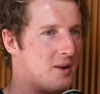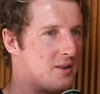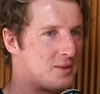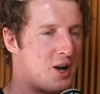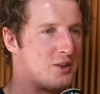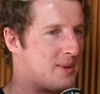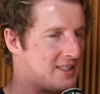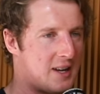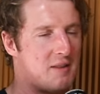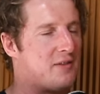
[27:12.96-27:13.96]
I was close to about
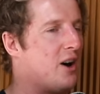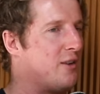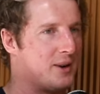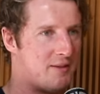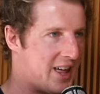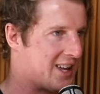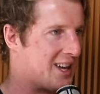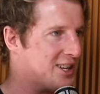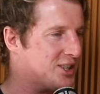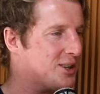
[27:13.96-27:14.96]
75, whatever that
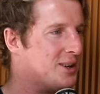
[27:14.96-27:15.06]
gets you.